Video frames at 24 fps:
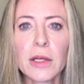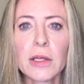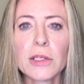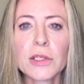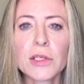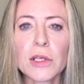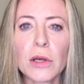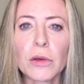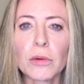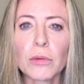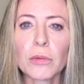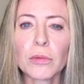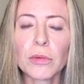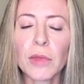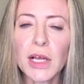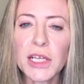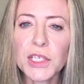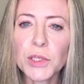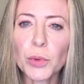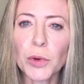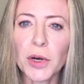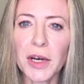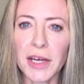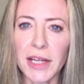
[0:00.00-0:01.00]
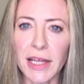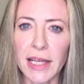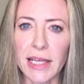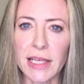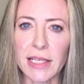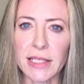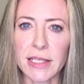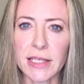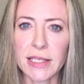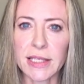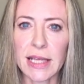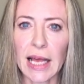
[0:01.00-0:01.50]
So that's what it
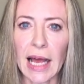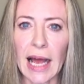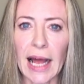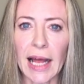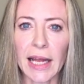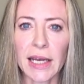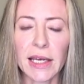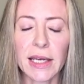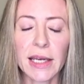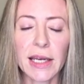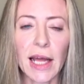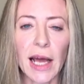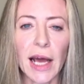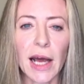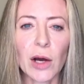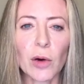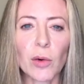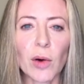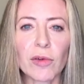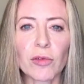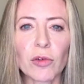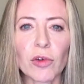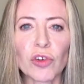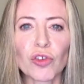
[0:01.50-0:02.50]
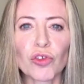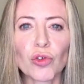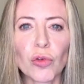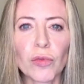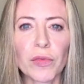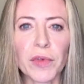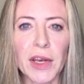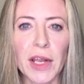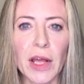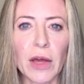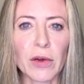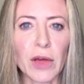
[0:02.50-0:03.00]
is, and now I've got a
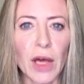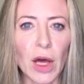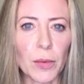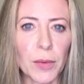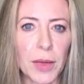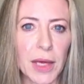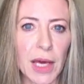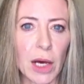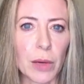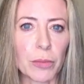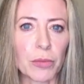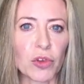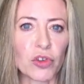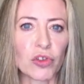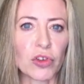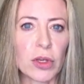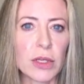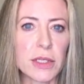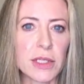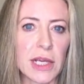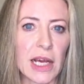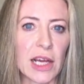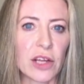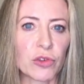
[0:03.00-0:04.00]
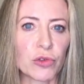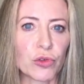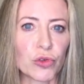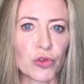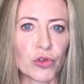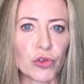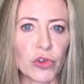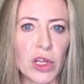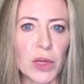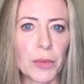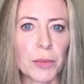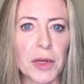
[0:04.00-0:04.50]
short video coming up that shows the actual
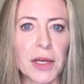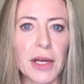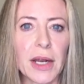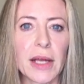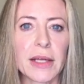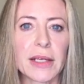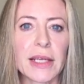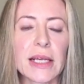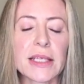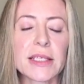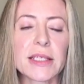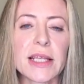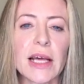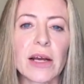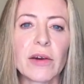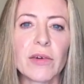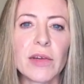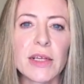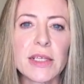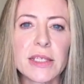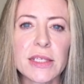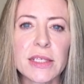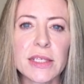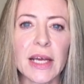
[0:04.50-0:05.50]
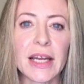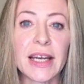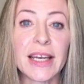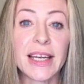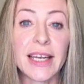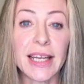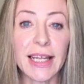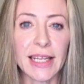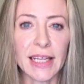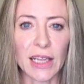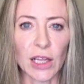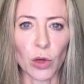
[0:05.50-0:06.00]
treatment, and yes, there is a
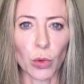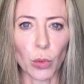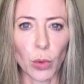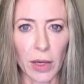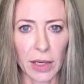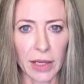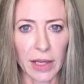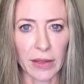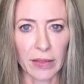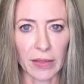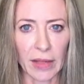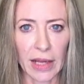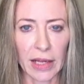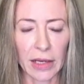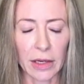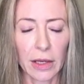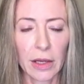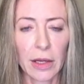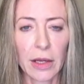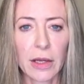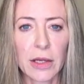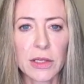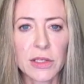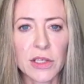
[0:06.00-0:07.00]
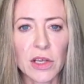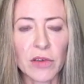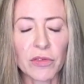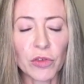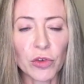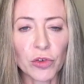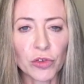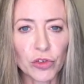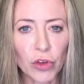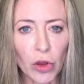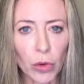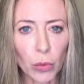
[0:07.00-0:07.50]
needle at work in that. So if
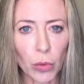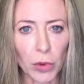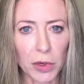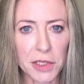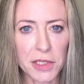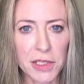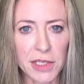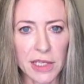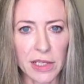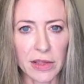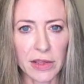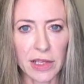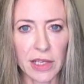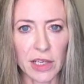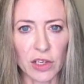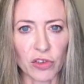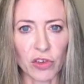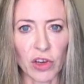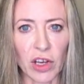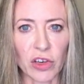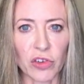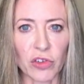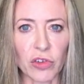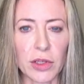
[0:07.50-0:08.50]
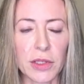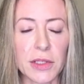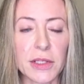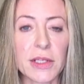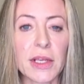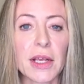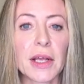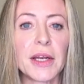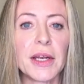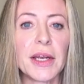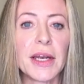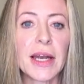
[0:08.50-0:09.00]
you don't want to see the
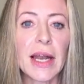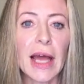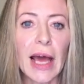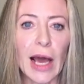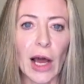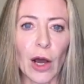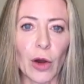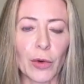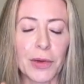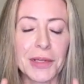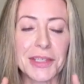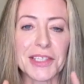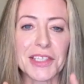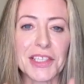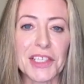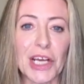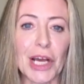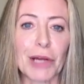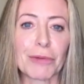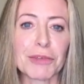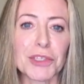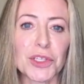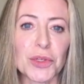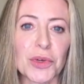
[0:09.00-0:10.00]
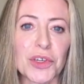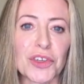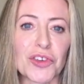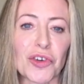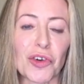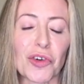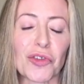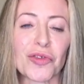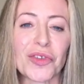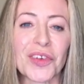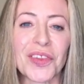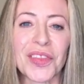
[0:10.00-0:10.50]
injections, now is the time to
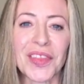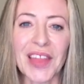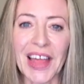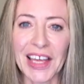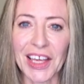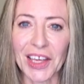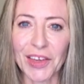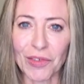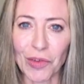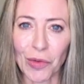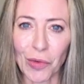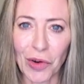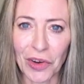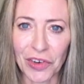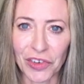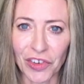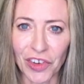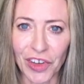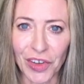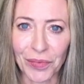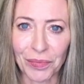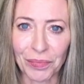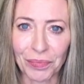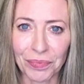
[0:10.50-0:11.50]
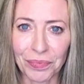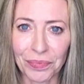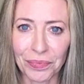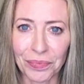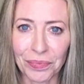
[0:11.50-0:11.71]
switch off, and thank you for watching.